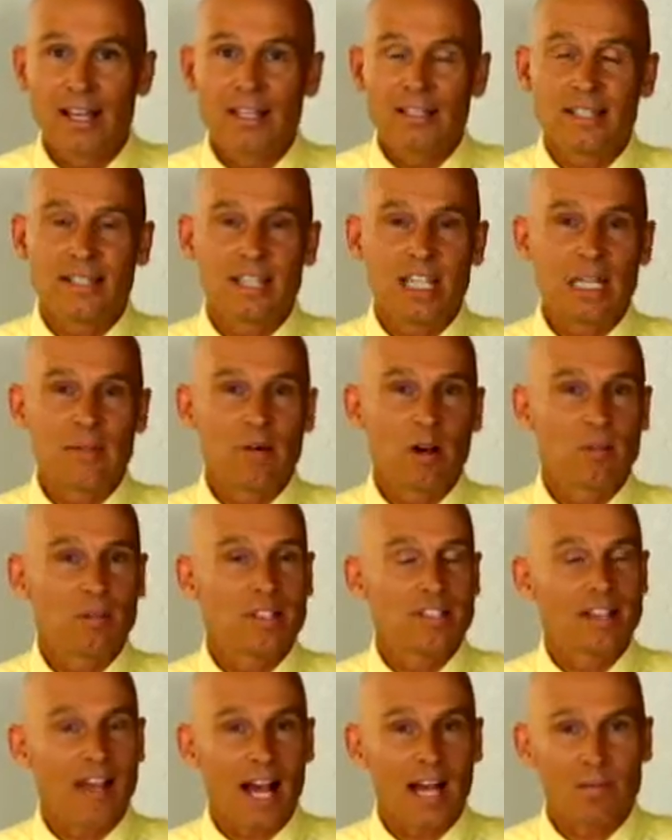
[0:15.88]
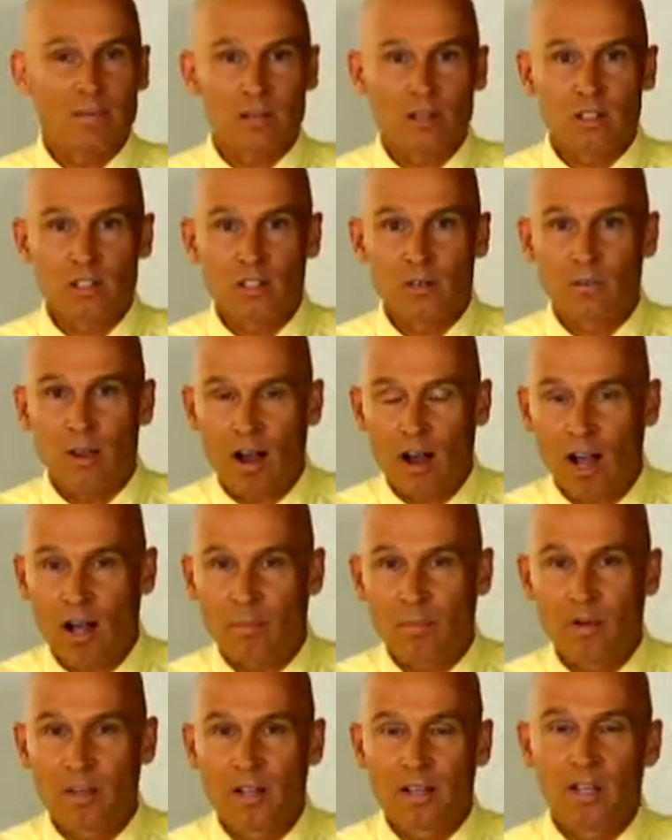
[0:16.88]
to keep our metabolism
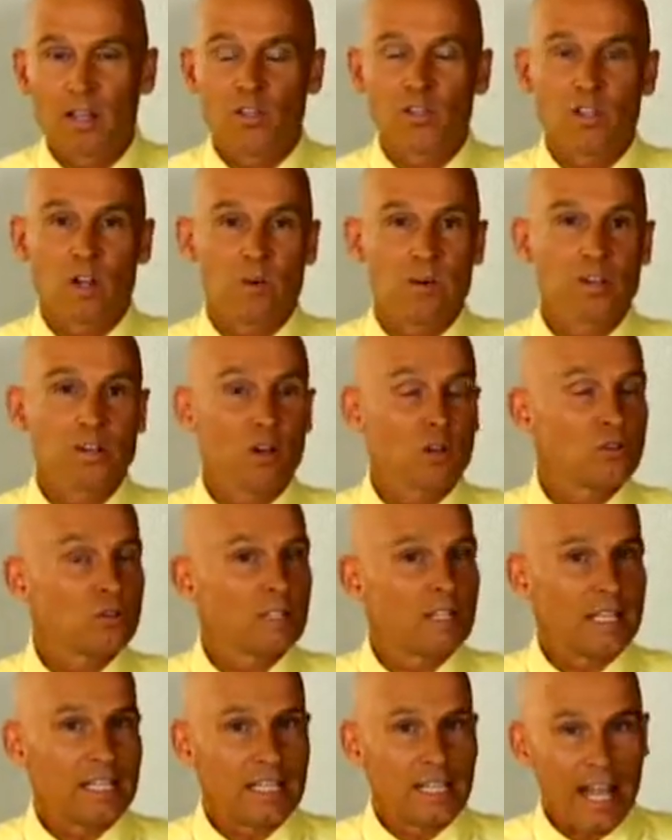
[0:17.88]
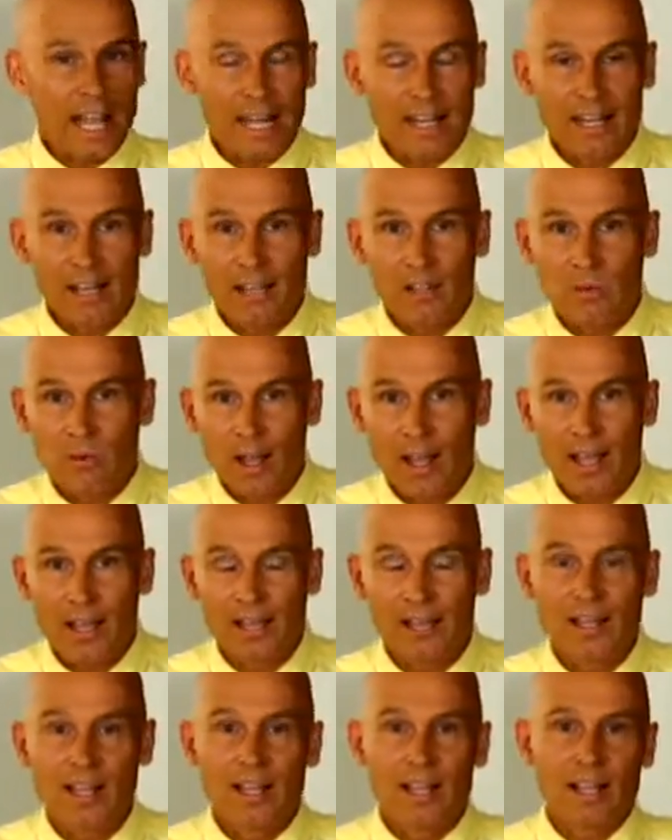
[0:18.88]
up so we don't gain any
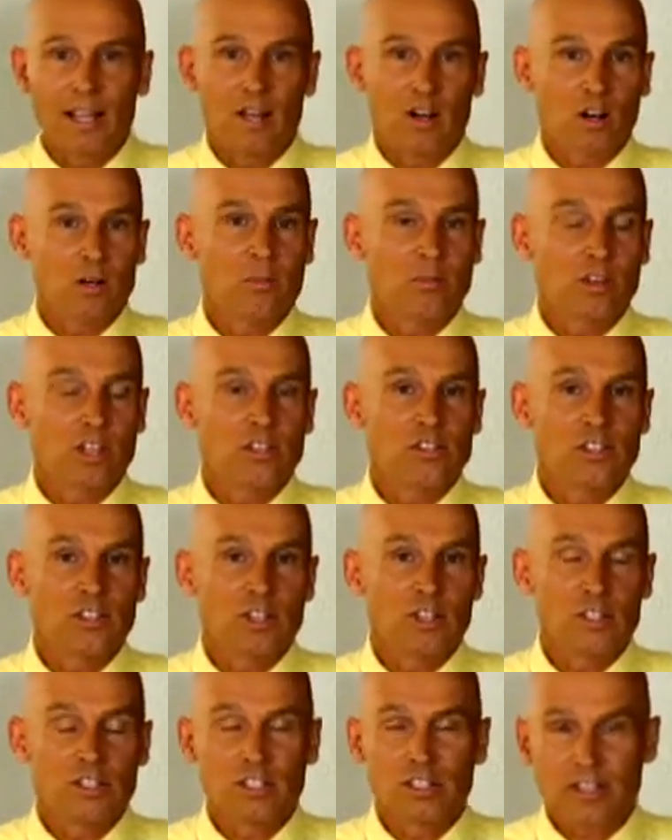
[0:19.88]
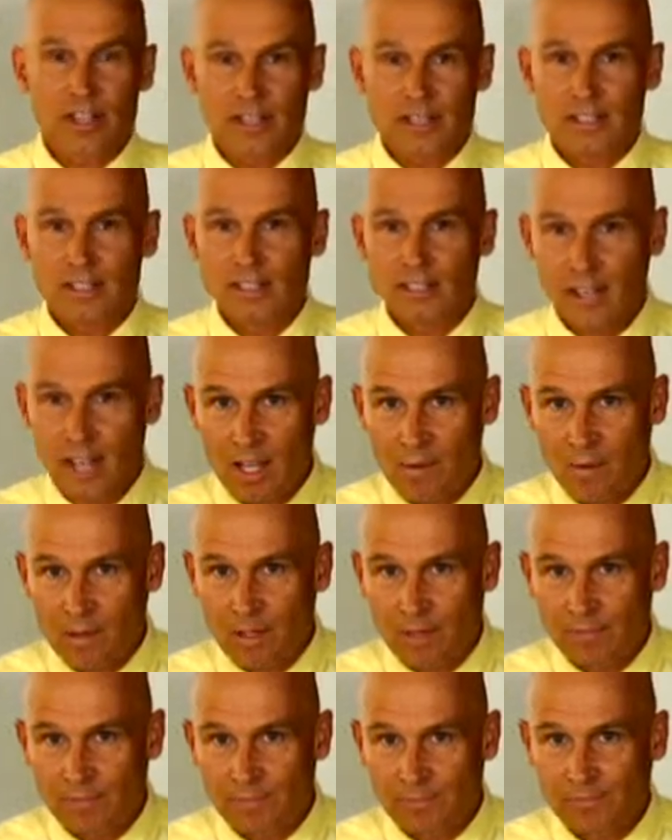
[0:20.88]
weight and our blood sugar stays
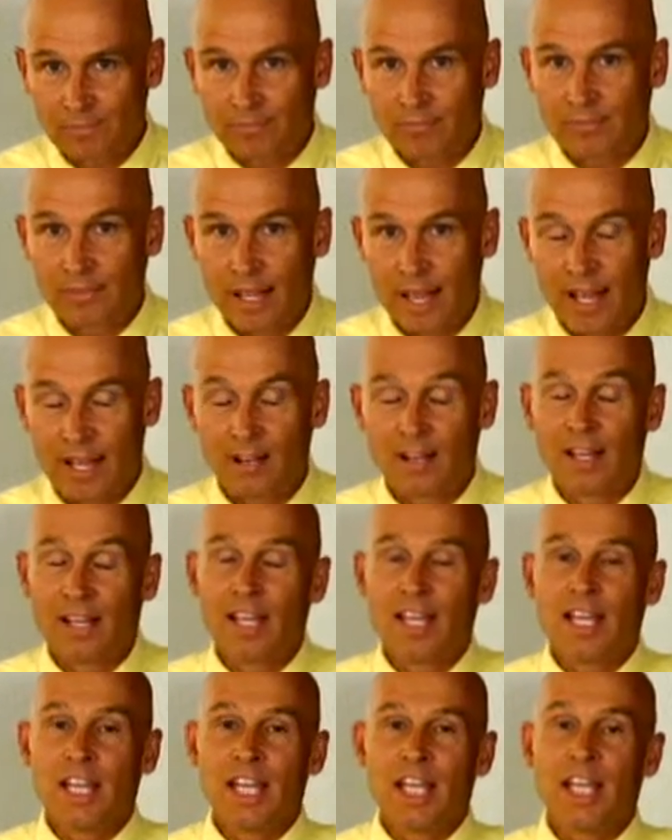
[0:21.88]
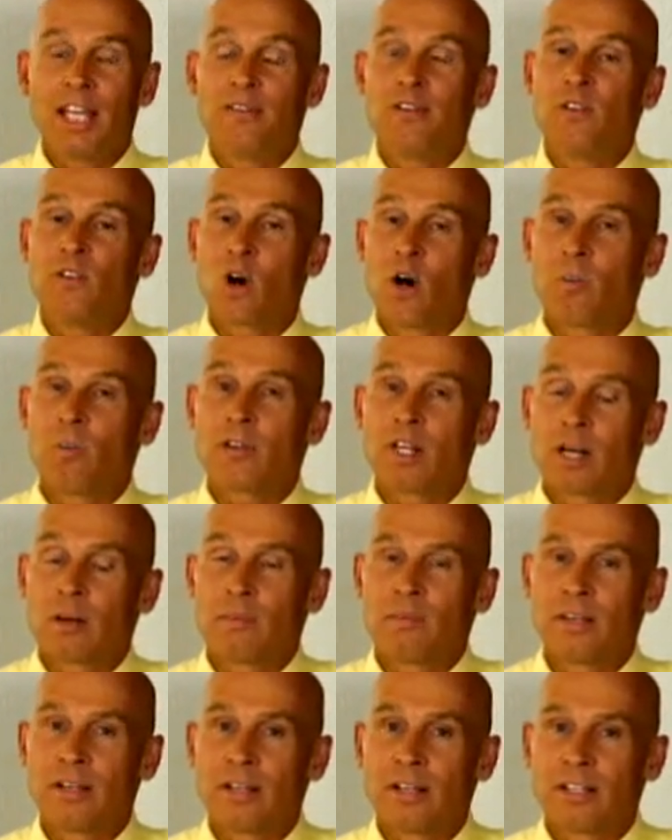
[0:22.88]
stable. Now, if you open
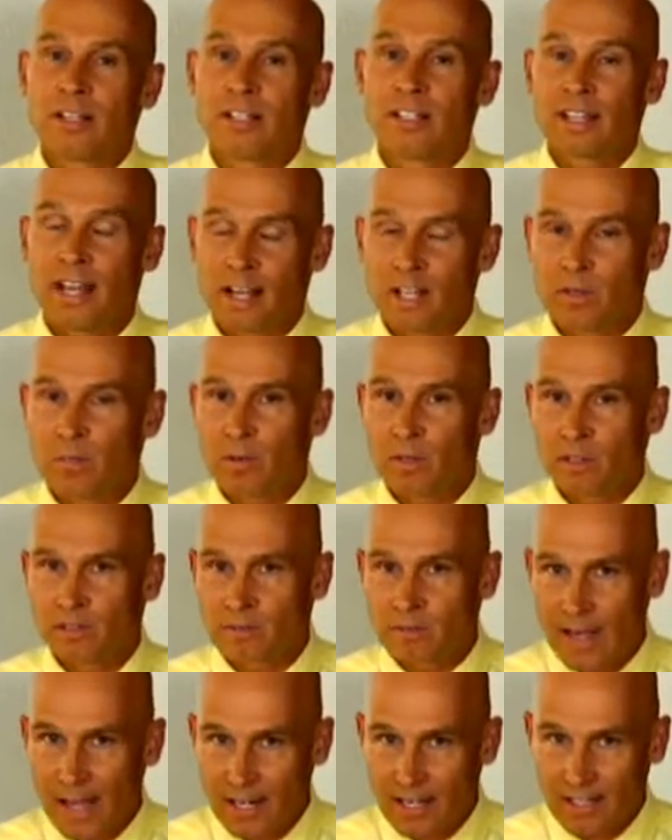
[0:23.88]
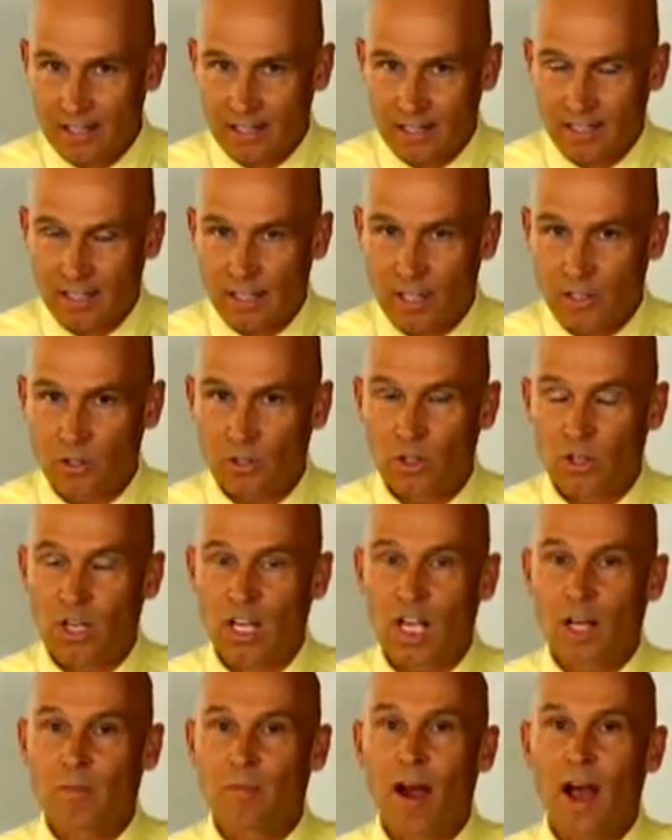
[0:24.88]
up the textbook of medicine and you look
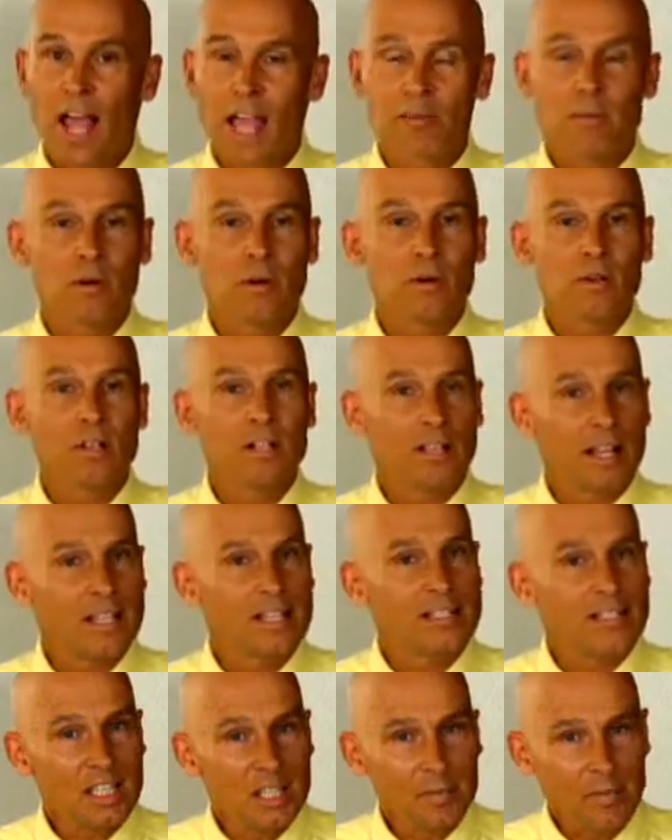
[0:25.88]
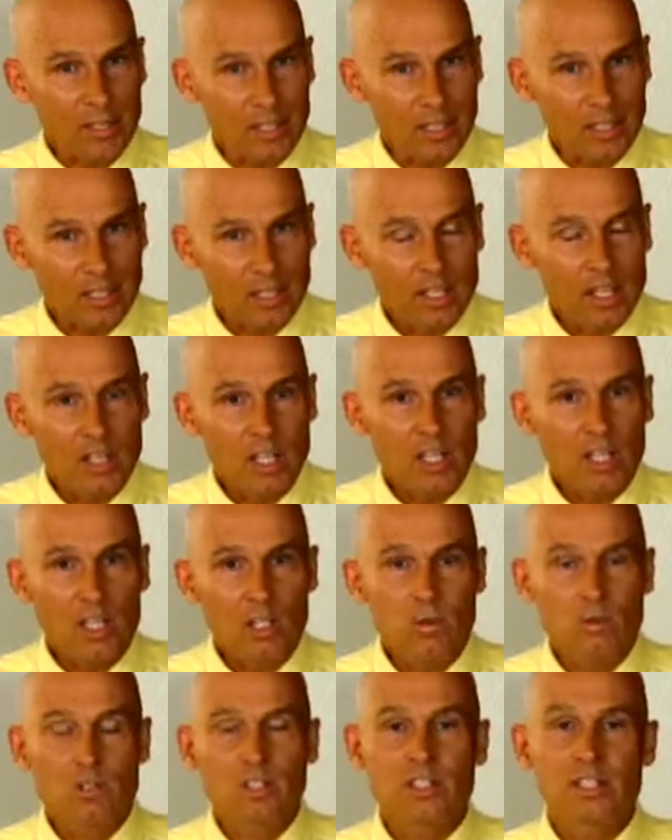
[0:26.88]
up hypoglycemia, you
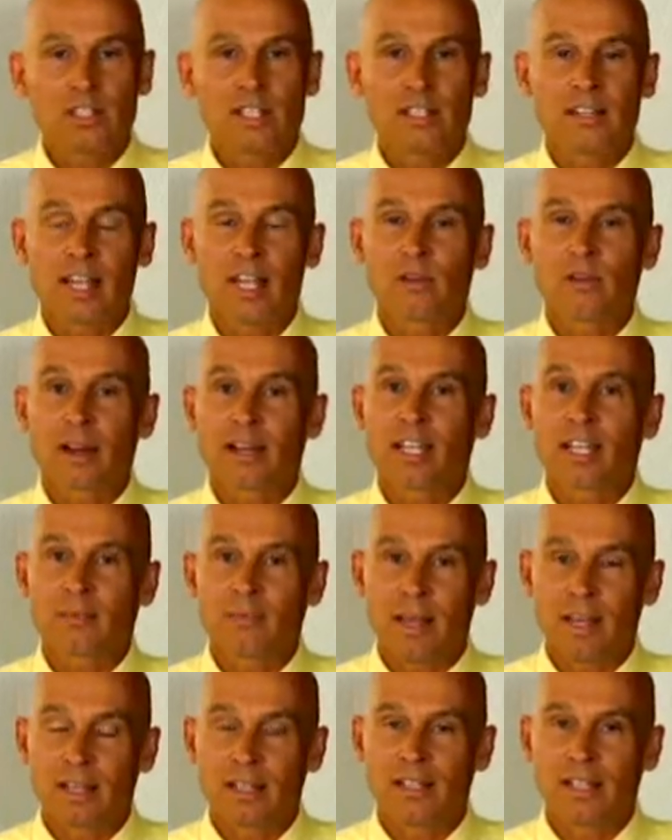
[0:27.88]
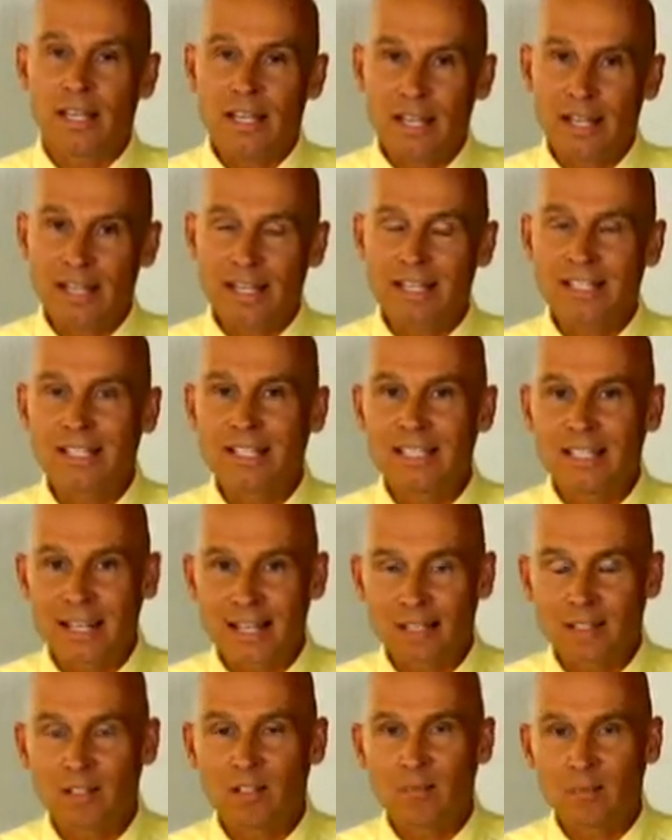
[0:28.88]
will see that they recommend eating
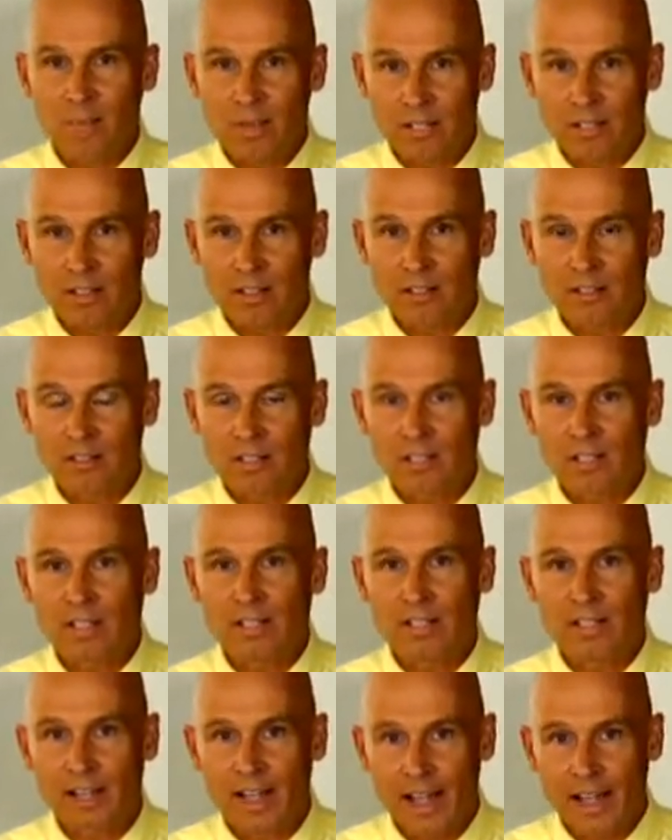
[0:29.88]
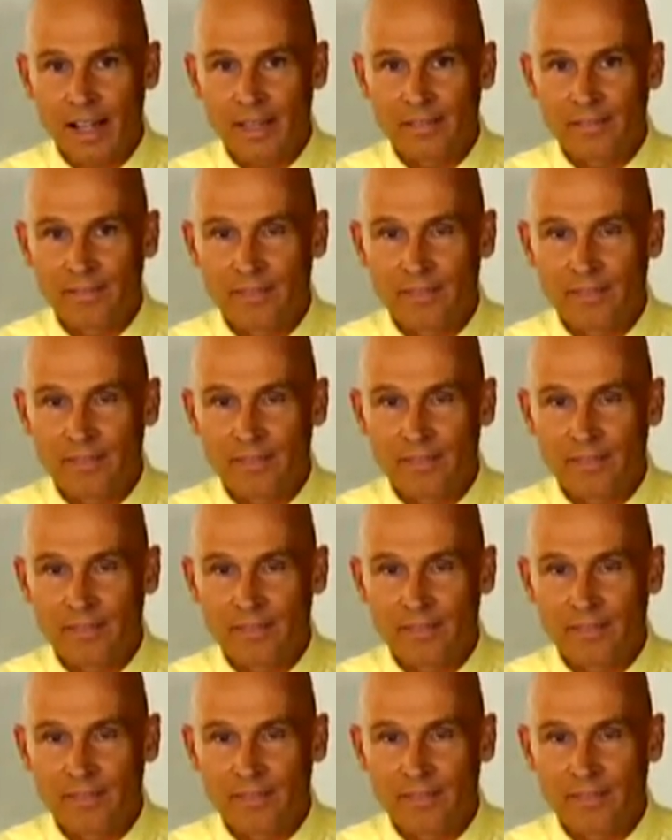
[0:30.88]
6 meals a day.